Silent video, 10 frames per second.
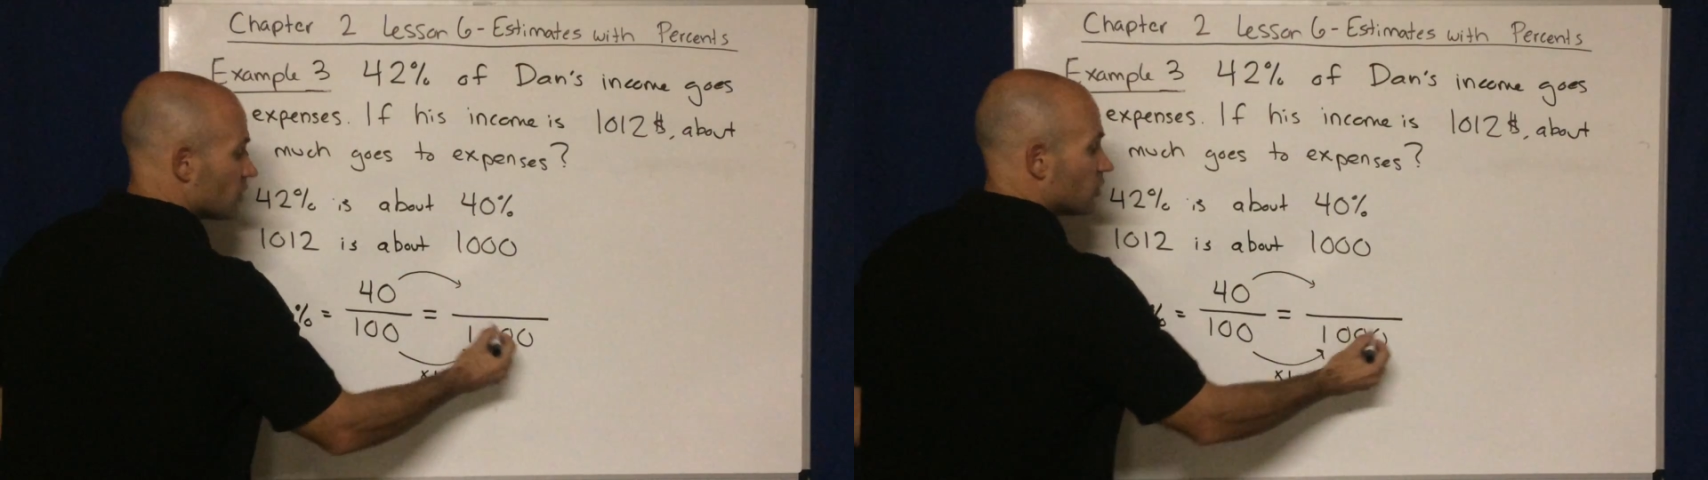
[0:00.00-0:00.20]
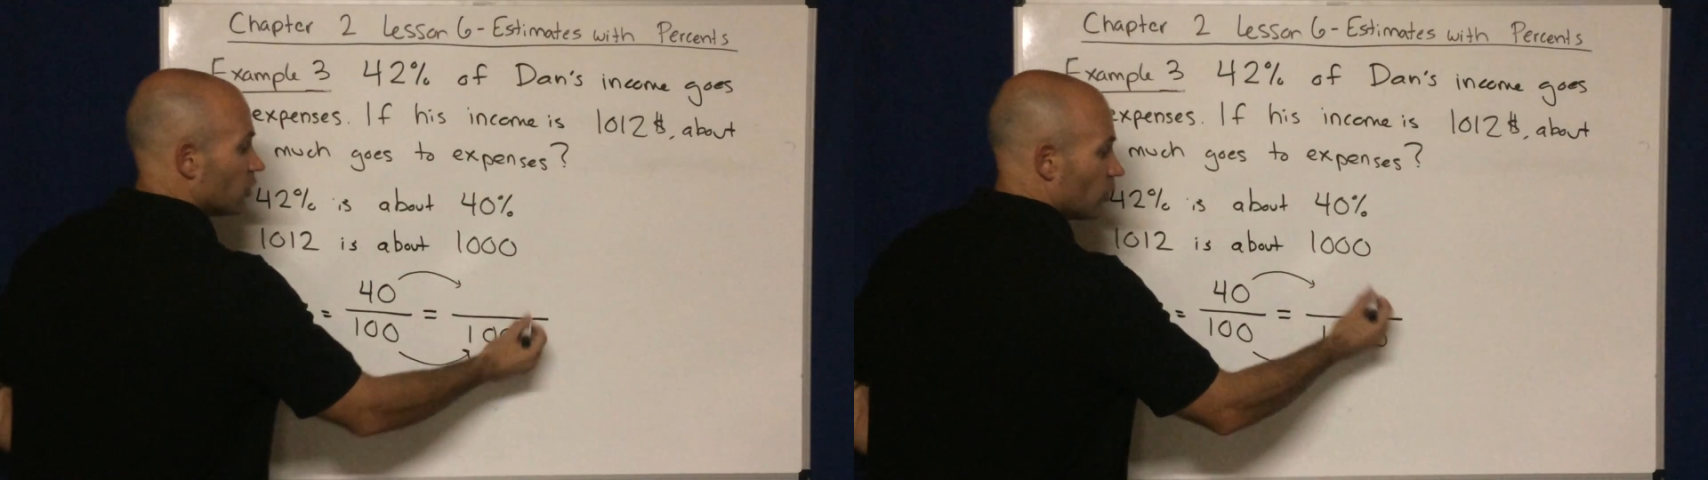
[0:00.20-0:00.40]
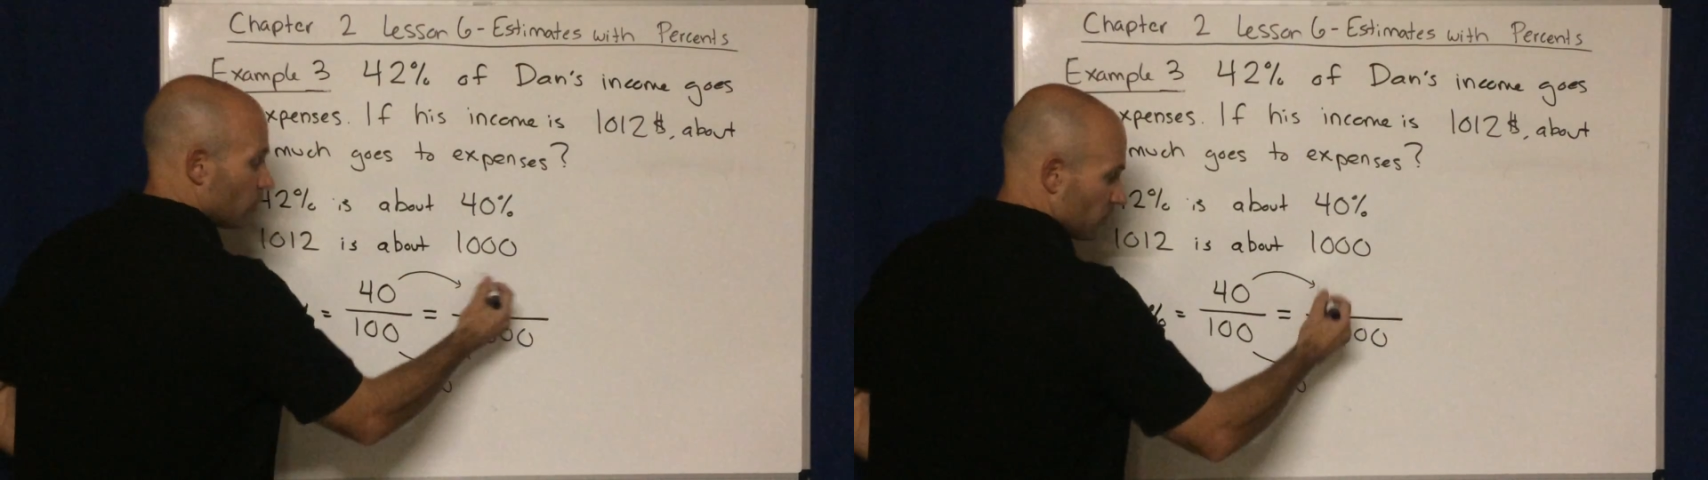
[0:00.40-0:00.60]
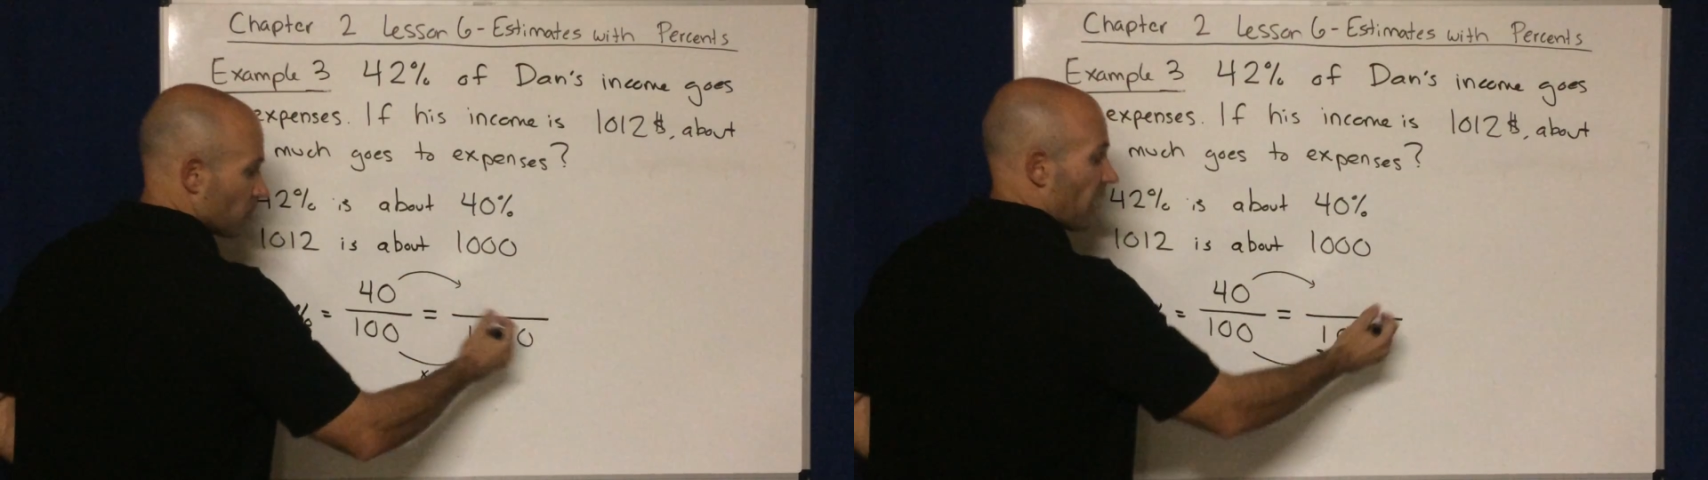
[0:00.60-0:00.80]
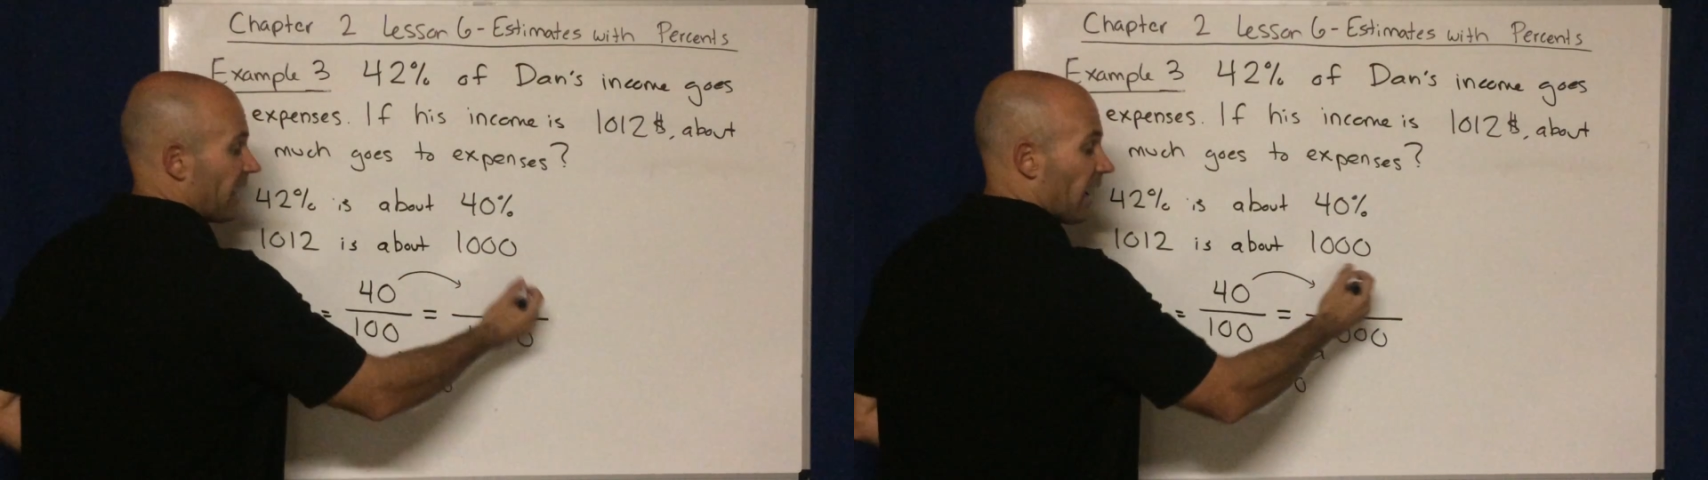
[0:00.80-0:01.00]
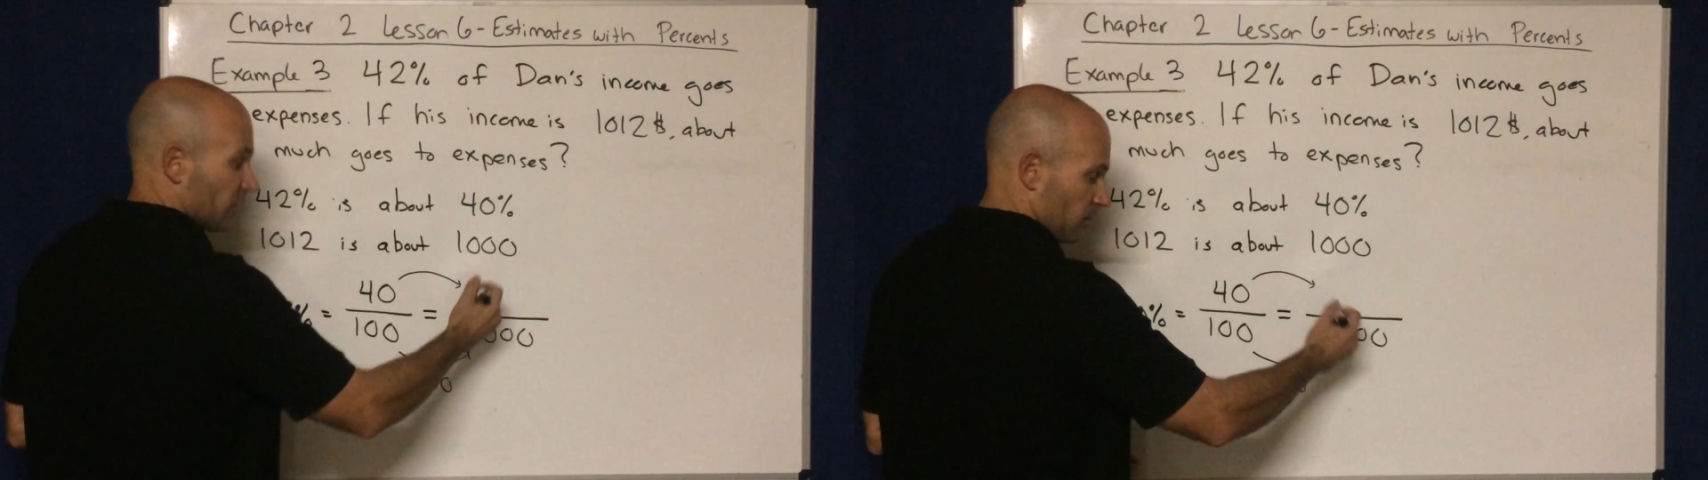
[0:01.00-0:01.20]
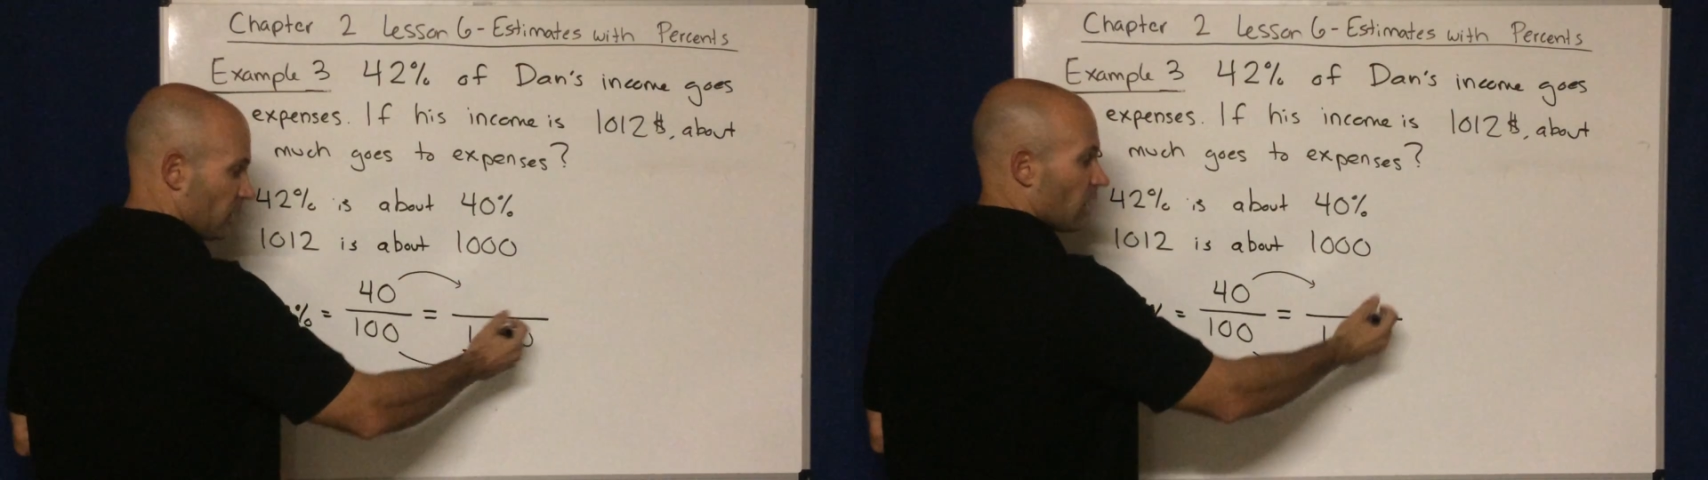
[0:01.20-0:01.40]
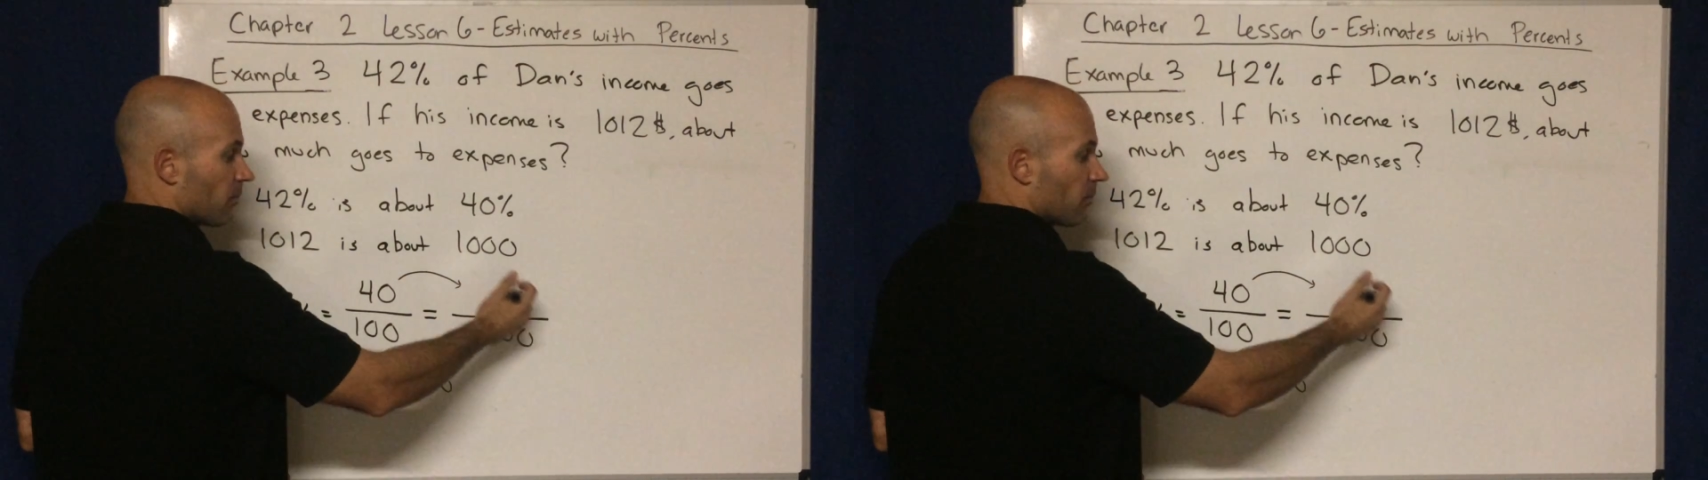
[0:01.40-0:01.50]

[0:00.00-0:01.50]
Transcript: to my estimate